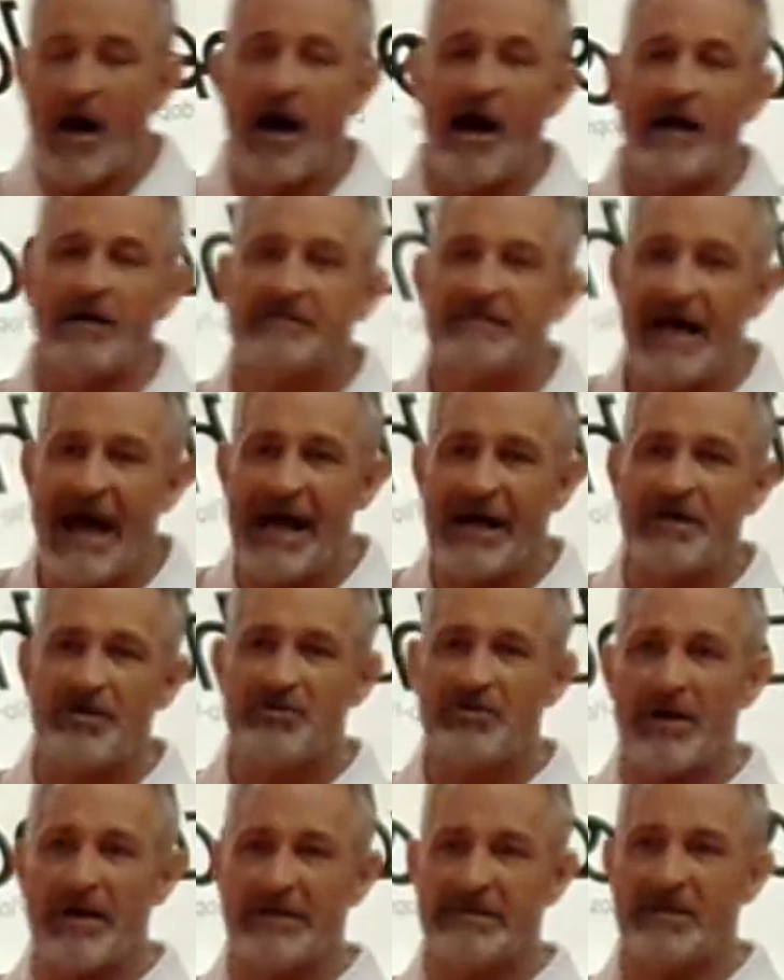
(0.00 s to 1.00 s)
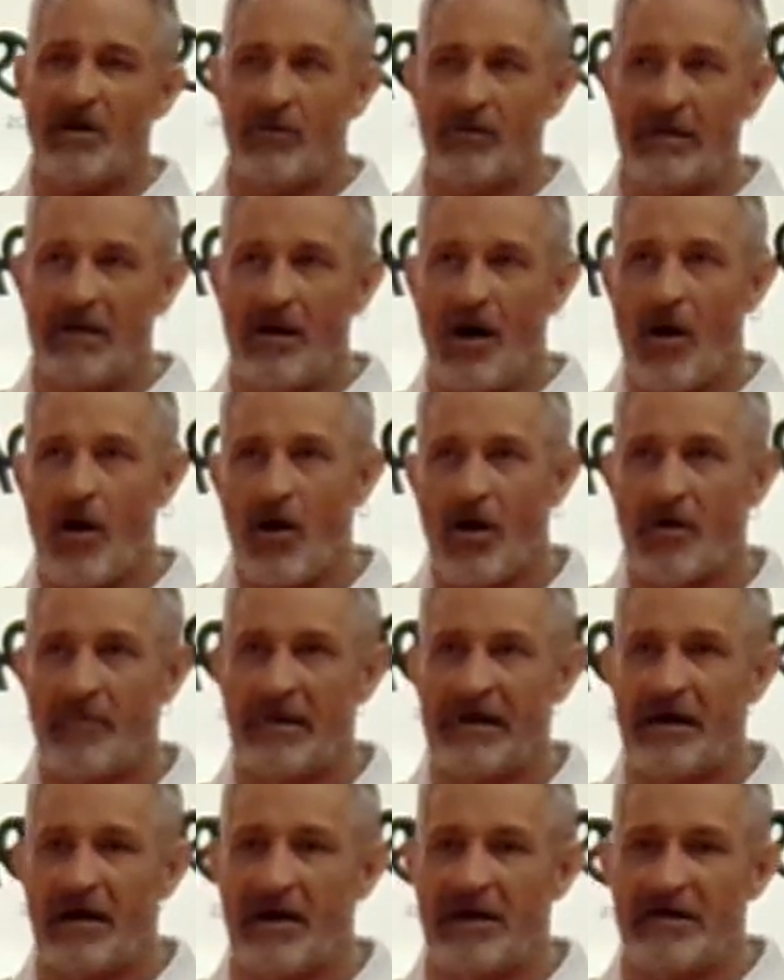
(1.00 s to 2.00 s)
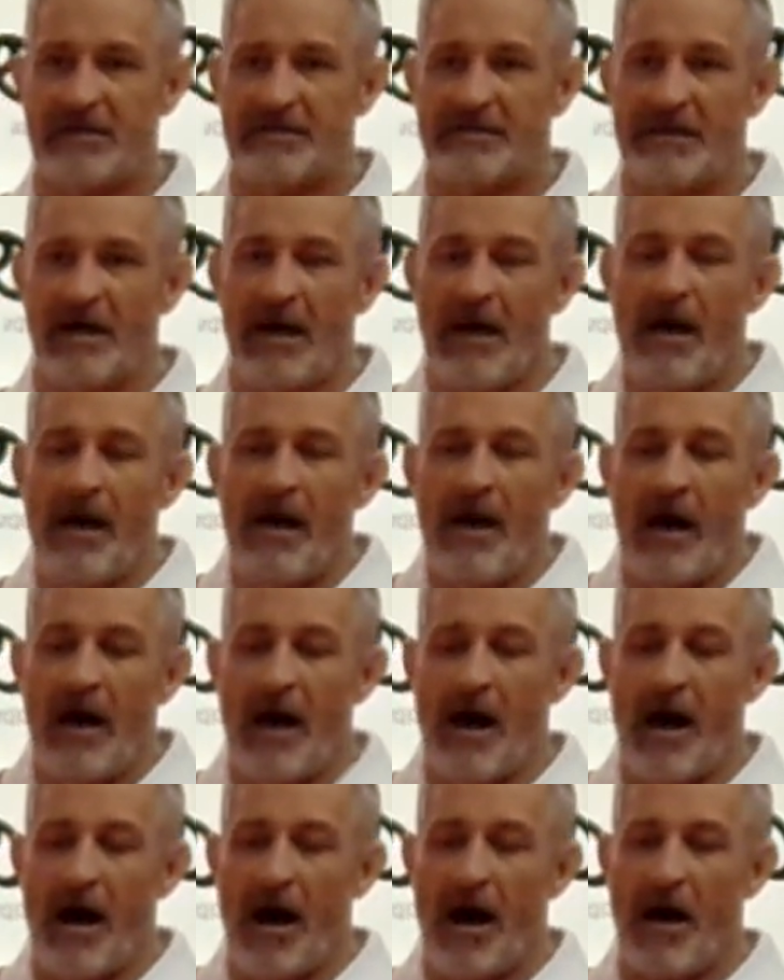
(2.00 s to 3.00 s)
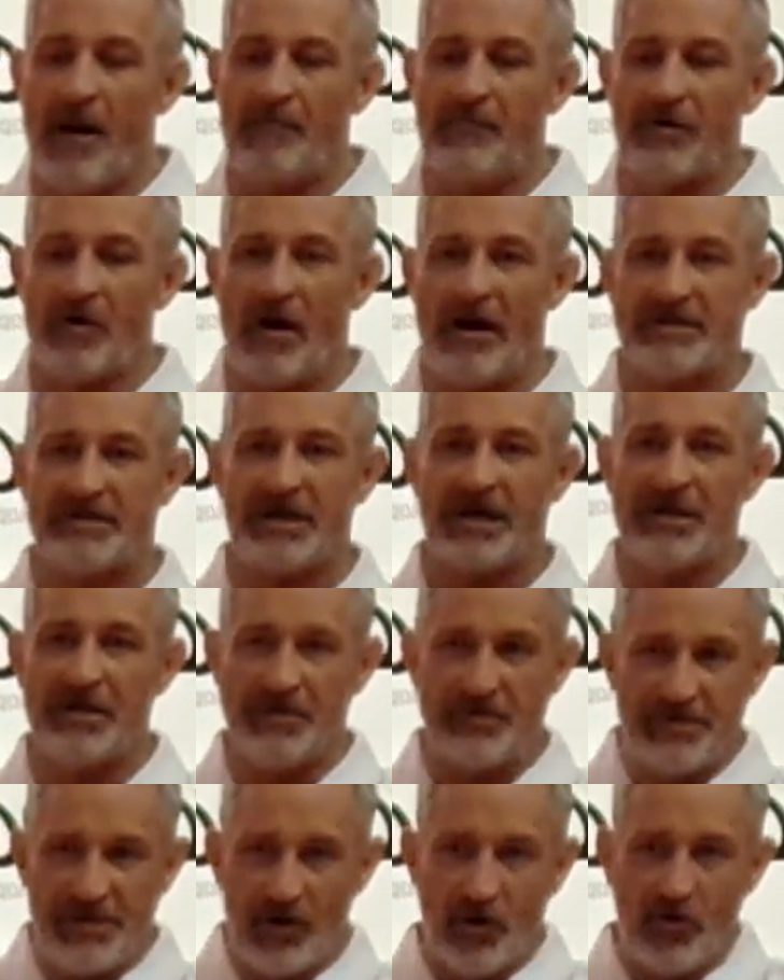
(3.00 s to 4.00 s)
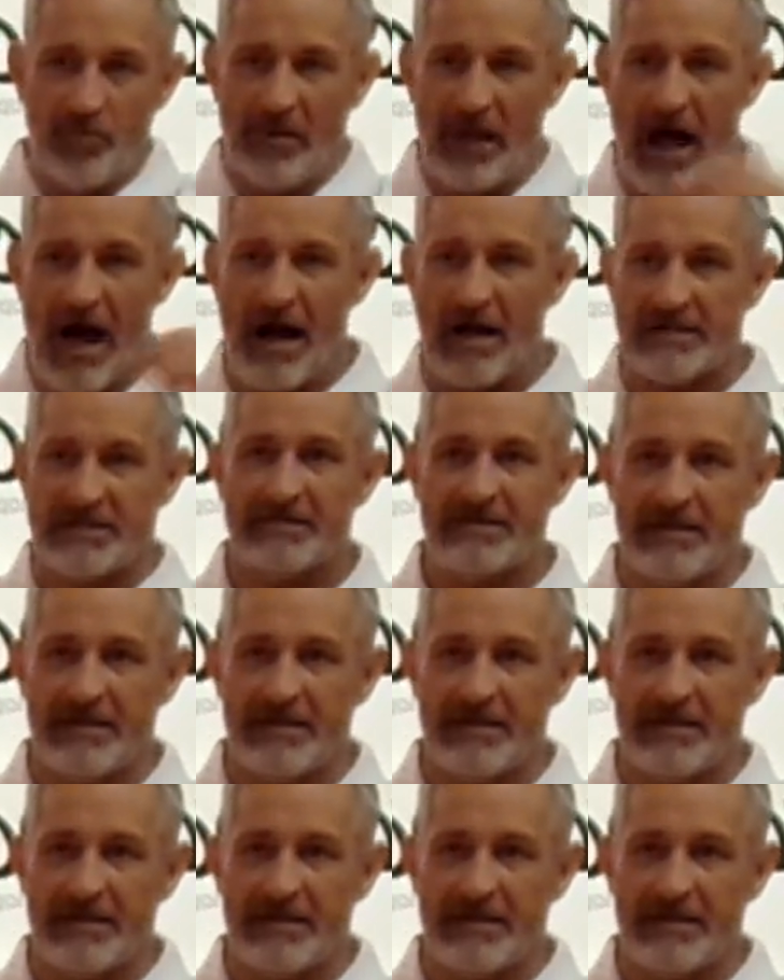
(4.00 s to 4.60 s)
Tiger strike is only hard because you're actually going to do 2 blocks.